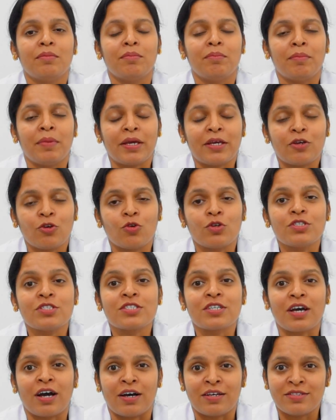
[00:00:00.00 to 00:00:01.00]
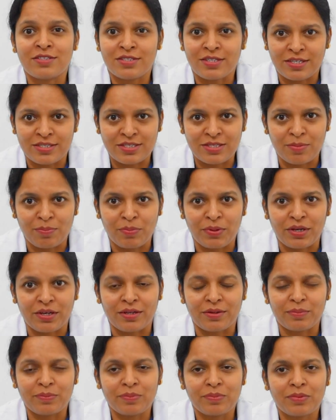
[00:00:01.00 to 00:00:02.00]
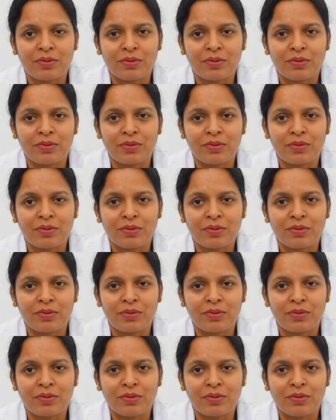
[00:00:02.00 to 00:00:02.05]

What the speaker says: make your scars disappear.